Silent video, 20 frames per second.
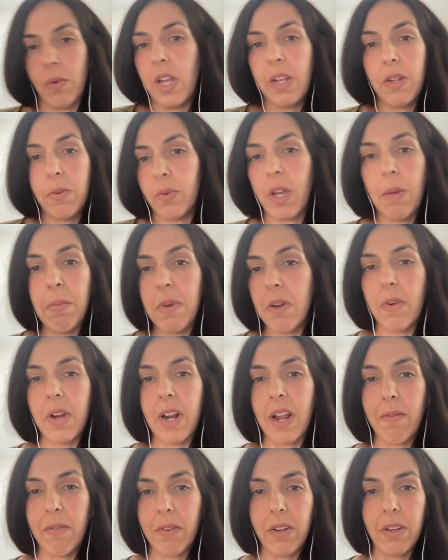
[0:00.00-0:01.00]
It can be
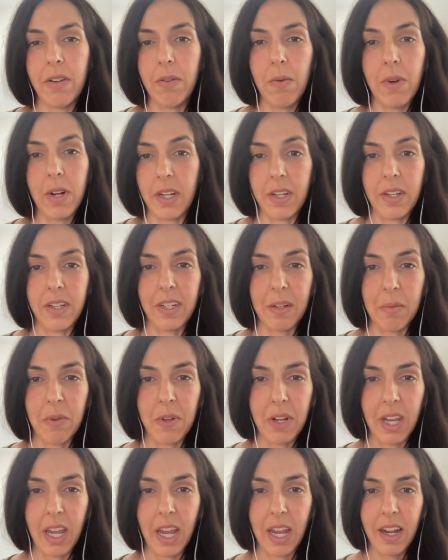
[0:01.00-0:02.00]
whatever you want it to
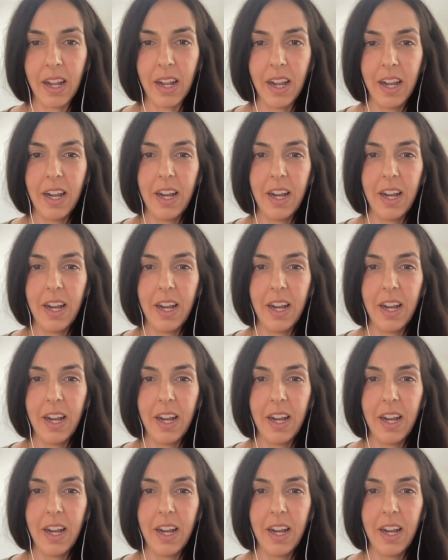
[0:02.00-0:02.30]
communicate.